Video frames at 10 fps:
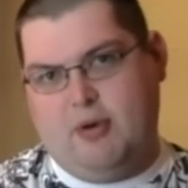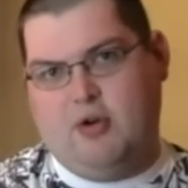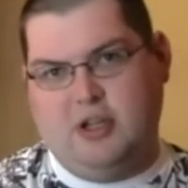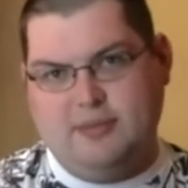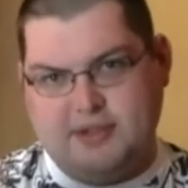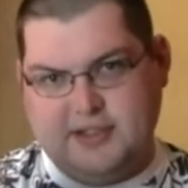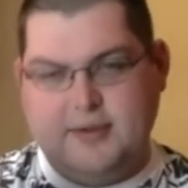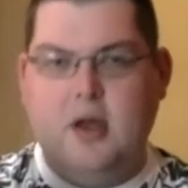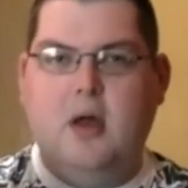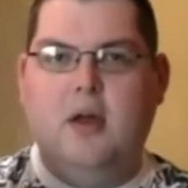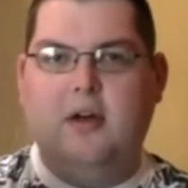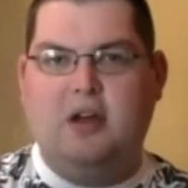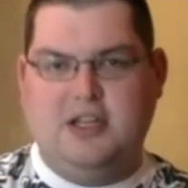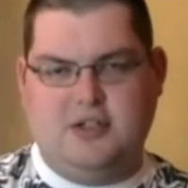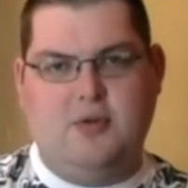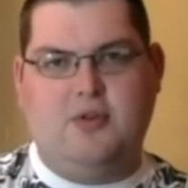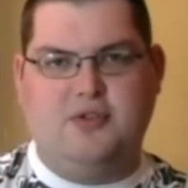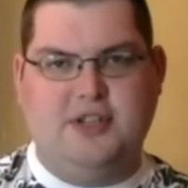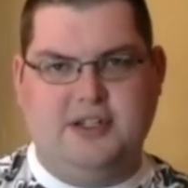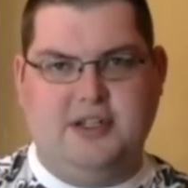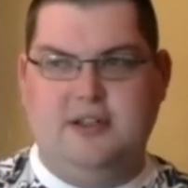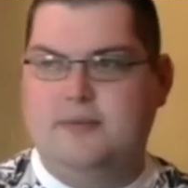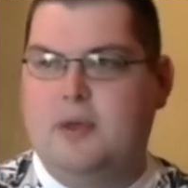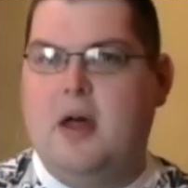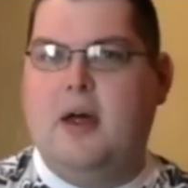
Apocalypse's historical setting,